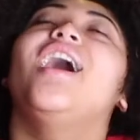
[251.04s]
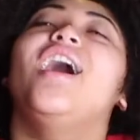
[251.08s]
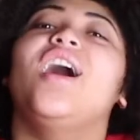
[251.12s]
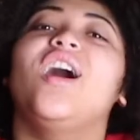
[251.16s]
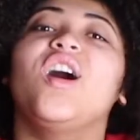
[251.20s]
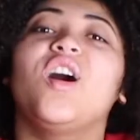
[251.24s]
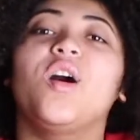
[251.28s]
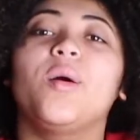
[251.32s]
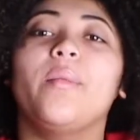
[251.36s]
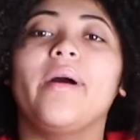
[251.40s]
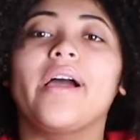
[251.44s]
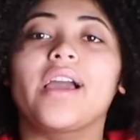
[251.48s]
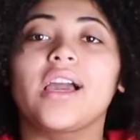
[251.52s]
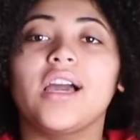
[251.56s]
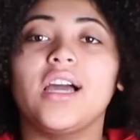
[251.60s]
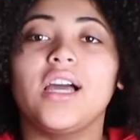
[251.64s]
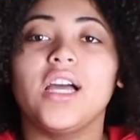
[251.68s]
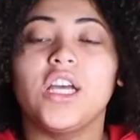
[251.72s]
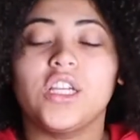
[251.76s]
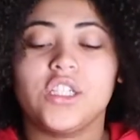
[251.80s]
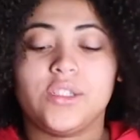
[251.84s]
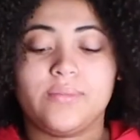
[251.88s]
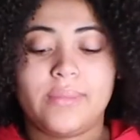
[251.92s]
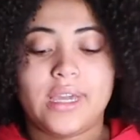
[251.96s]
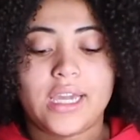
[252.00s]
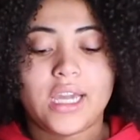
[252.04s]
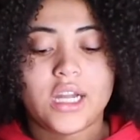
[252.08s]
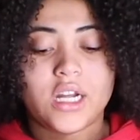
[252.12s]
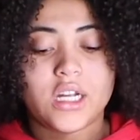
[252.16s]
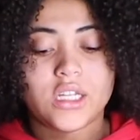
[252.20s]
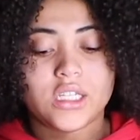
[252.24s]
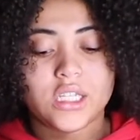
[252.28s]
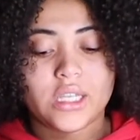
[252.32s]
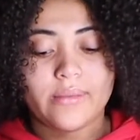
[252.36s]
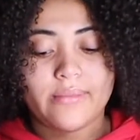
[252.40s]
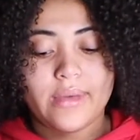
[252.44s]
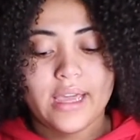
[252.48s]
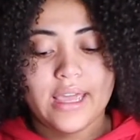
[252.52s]
oh my gosh, my hair
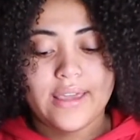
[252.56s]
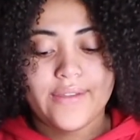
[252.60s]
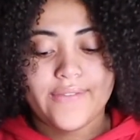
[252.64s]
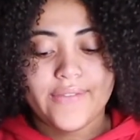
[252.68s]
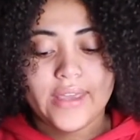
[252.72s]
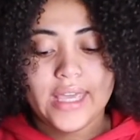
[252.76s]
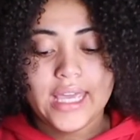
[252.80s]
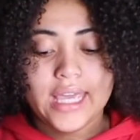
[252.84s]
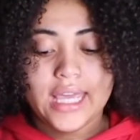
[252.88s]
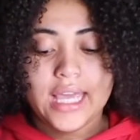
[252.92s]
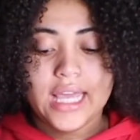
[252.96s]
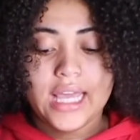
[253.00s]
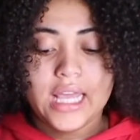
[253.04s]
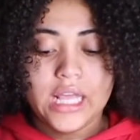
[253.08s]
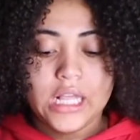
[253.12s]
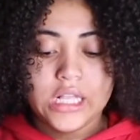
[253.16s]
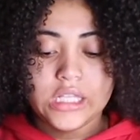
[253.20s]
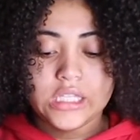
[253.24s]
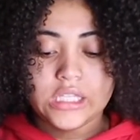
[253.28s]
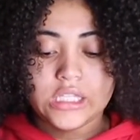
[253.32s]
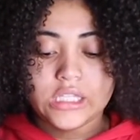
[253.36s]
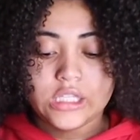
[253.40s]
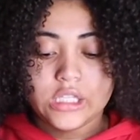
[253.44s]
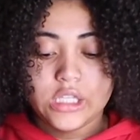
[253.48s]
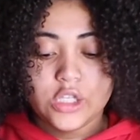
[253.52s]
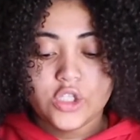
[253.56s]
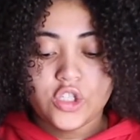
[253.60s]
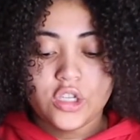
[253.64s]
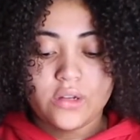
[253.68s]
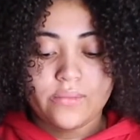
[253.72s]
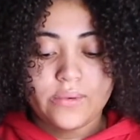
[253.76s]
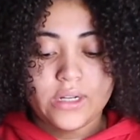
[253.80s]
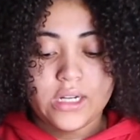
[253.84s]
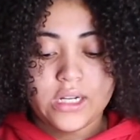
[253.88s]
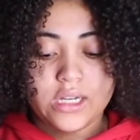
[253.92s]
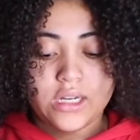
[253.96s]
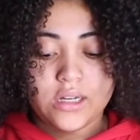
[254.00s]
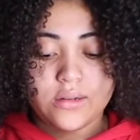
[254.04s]
is in my face. I should've
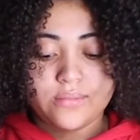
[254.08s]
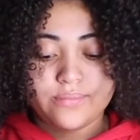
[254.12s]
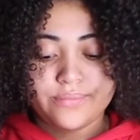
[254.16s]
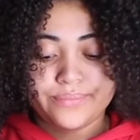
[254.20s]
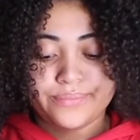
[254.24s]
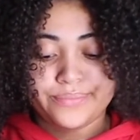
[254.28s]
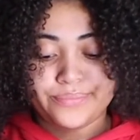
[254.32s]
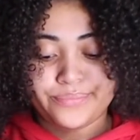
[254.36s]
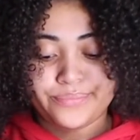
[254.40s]
put it up